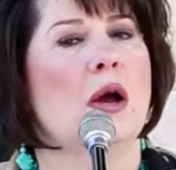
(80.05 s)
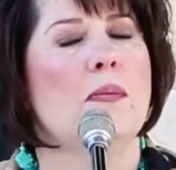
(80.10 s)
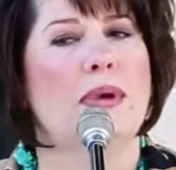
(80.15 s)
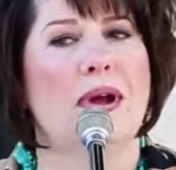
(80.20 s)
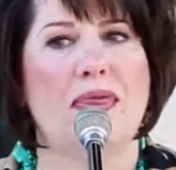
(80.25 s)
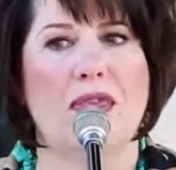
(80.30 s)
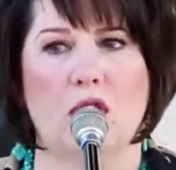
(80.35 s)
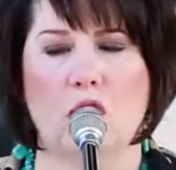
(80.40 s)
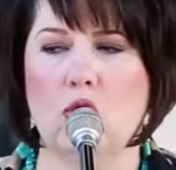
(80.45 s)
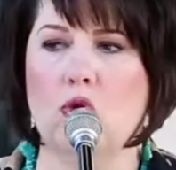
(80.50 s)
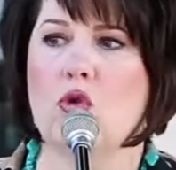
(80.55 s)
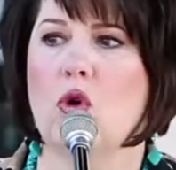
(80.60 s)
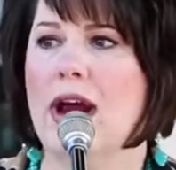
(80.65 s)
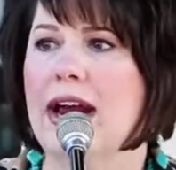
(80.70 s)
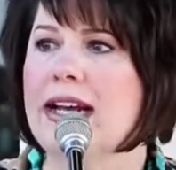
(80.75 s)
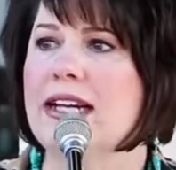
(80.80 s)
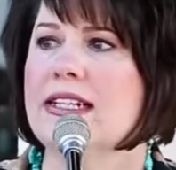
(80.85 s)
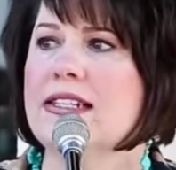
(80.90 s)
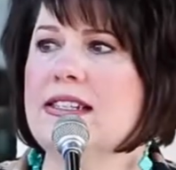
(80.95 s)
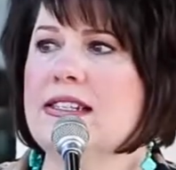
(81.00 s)
But the
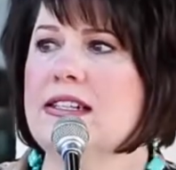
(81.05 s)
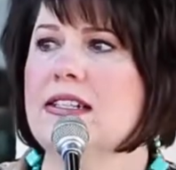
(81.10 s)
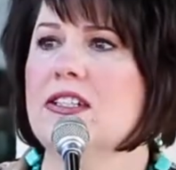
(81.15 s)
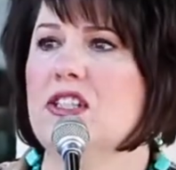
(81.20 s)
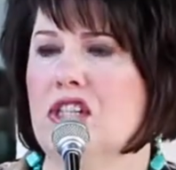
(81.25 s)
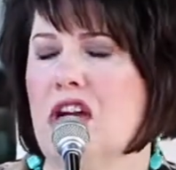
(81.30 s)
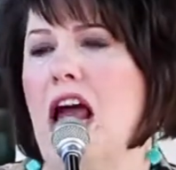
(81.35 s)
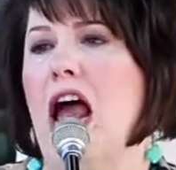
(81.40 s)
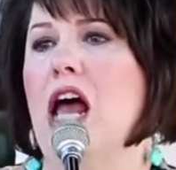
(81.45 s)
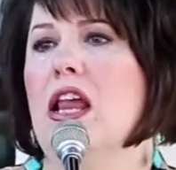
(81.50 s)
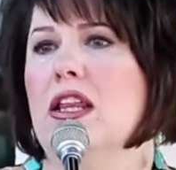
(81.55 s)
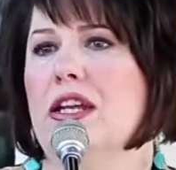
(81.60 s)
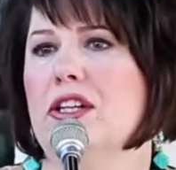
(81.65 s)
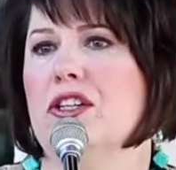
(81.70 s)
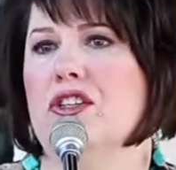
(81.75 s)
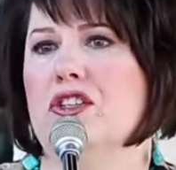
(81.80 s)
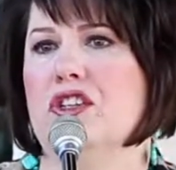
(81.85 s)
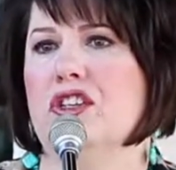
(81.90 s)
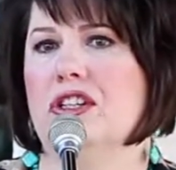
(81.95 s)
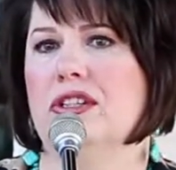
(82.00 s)
greatest
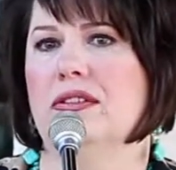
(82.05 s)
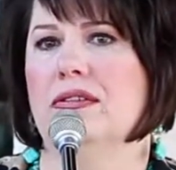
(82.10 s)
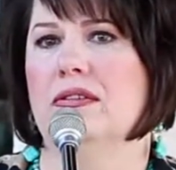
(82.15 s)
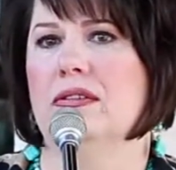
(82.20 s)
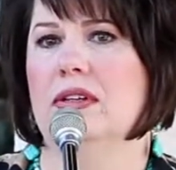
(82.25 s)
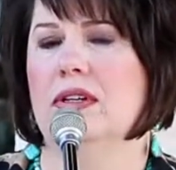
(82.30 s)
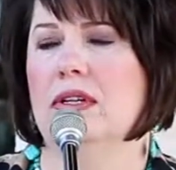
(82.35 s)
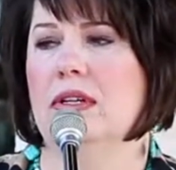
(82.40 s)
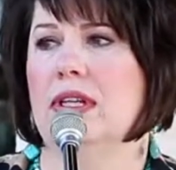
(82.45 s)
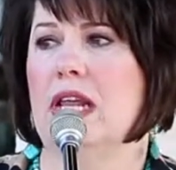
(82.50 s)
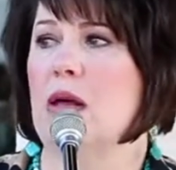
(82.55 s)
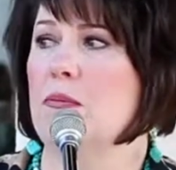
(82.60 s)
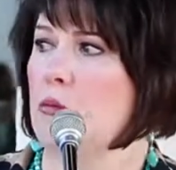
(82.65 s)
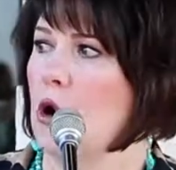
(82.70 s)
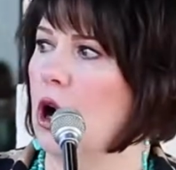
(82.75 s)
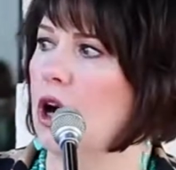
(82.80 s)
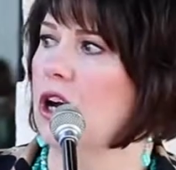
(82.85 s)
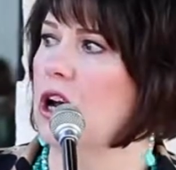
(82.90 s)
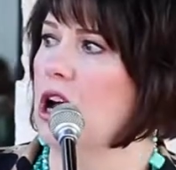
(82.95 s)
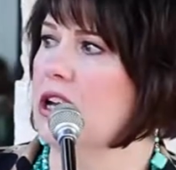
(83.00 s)
challenge that
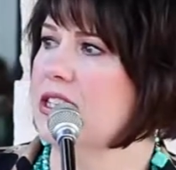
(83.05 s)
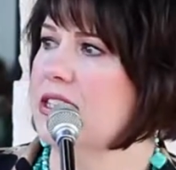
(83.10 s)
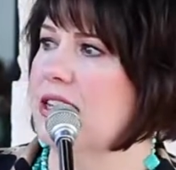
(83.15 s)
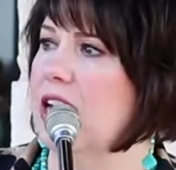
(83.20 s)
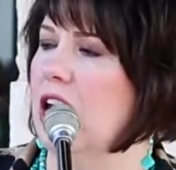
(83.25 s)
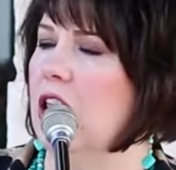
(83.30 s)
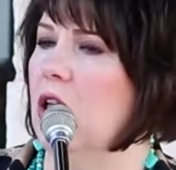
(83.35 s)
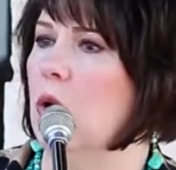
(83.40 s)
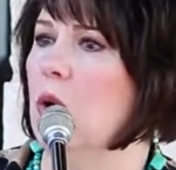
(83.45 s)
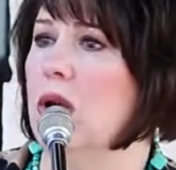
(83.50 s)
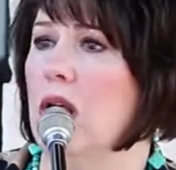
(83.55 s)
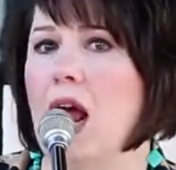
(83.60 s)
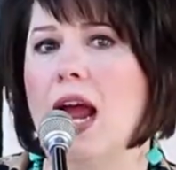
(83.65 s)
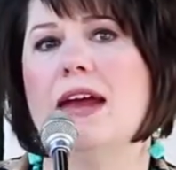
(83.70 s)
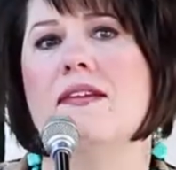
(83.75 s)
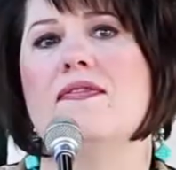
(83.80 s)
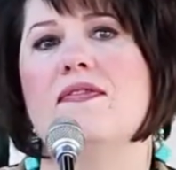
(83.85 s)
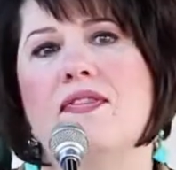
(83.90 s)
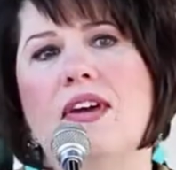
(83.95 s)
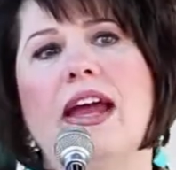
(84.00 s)
Mark Costello and
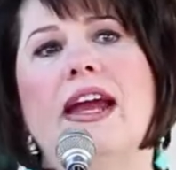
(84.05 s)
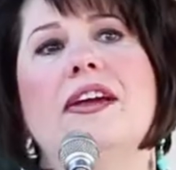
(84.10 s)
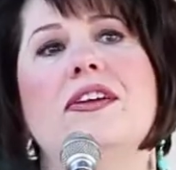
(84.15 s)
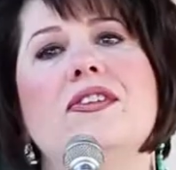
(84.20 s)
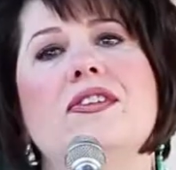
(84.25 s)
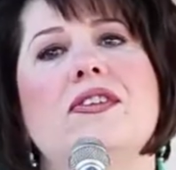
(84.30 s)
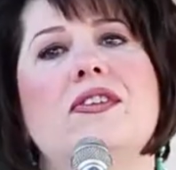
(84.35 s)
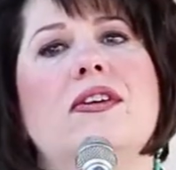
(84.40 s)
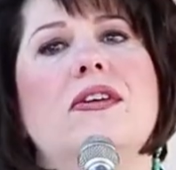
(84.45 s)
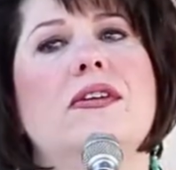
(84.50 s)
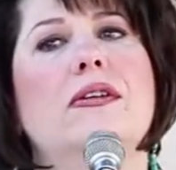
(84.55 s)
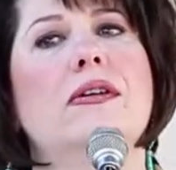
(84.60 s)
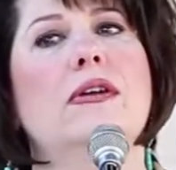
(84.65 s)
I faced